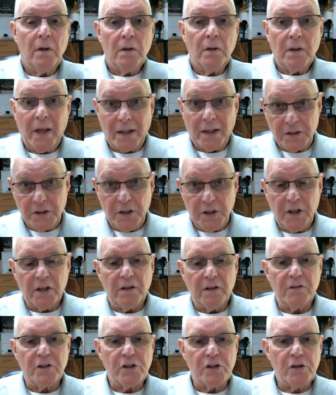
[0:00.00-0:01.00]
That's the end
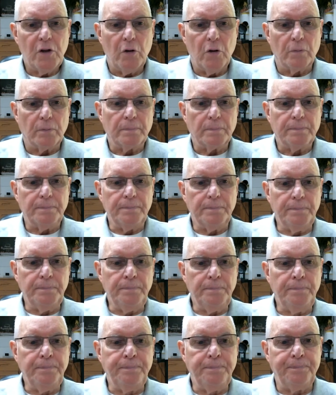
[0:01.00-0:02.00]
of his note.
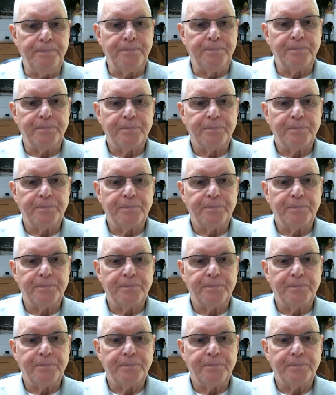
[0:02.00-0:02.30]
The